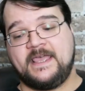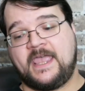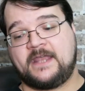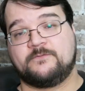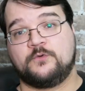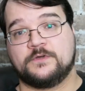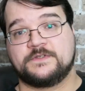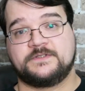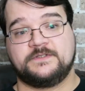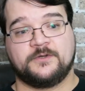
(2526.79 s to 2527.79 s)
And of
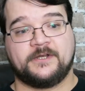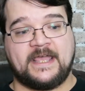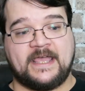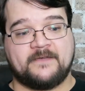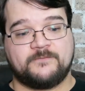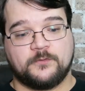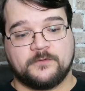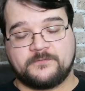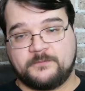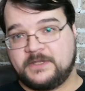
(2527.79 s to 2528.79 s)
course, you're going to have your
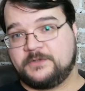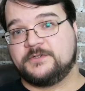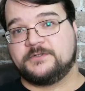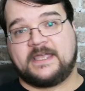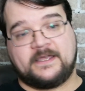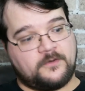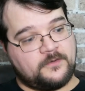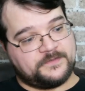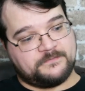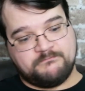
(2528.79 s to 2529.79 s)
familiar and all
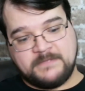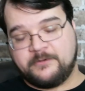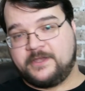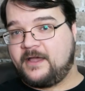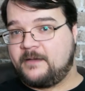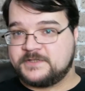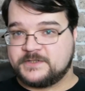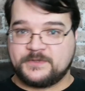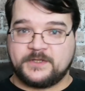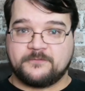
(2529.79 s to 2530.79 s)
the myriad
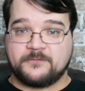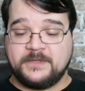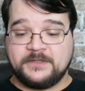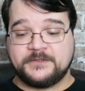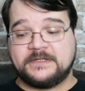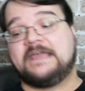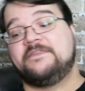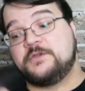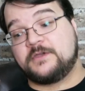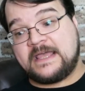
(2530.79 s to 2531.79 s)
options within your familiar,
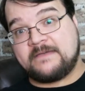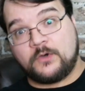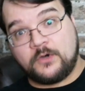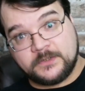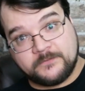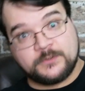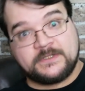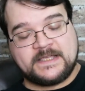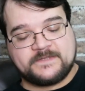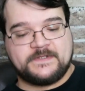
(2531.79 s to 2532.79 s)
and then you're going to have all of your
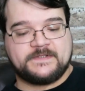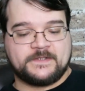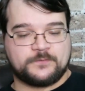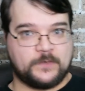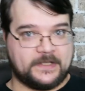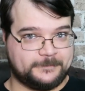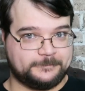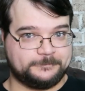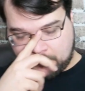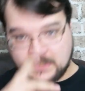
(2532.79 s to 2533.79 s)
class feats as well.
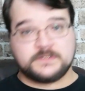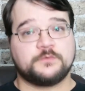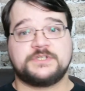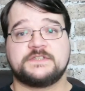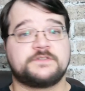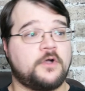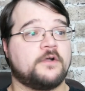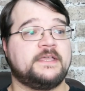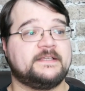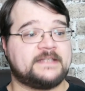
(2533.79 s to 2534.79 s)
So just
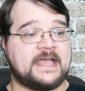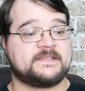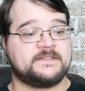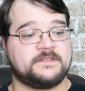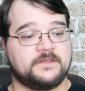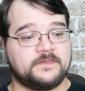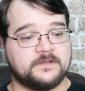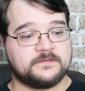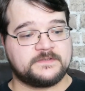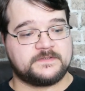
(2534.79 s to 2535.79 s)
talking classes,
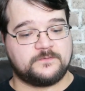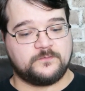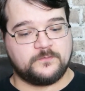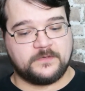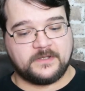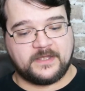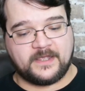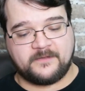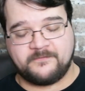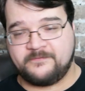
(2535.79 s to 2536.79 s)
there's
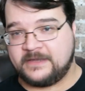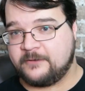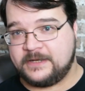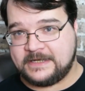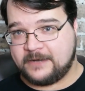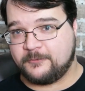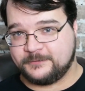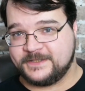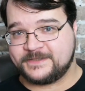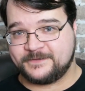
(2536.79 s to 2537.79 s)
a very narrow
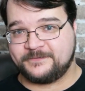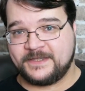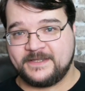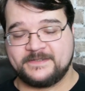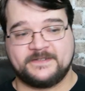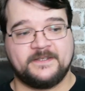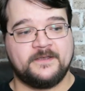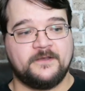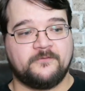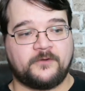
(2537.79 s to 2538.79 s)
list of things
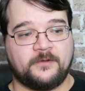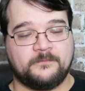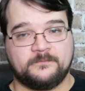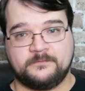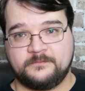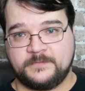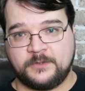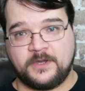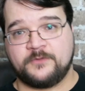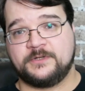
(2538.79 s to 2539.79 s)
from, you know,
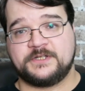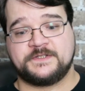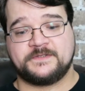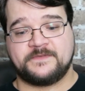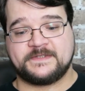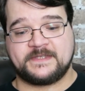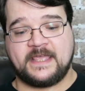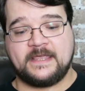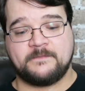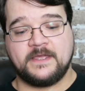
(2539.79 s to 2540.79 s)
other editions of this
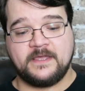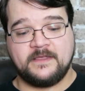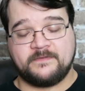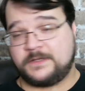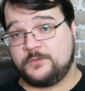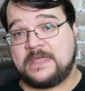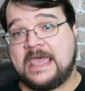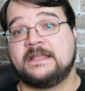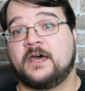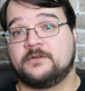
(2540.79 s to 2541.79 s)
game that you
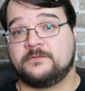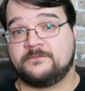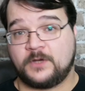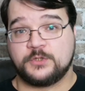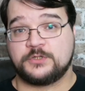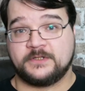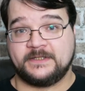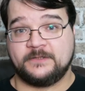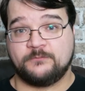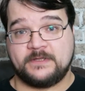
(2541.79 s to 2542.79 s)
cannot
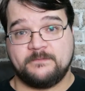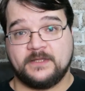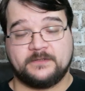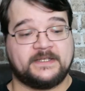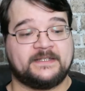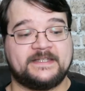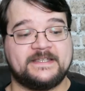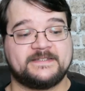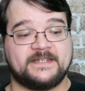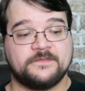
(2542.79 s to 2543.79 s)
functionally rebuild, at
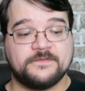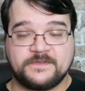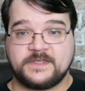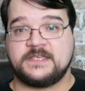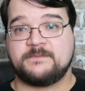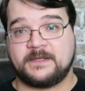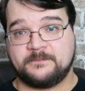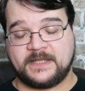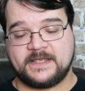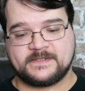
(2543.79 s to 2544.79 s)
least in theme and
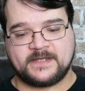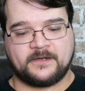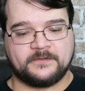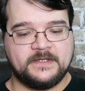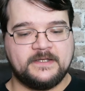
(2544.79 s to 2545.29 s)
playstyle.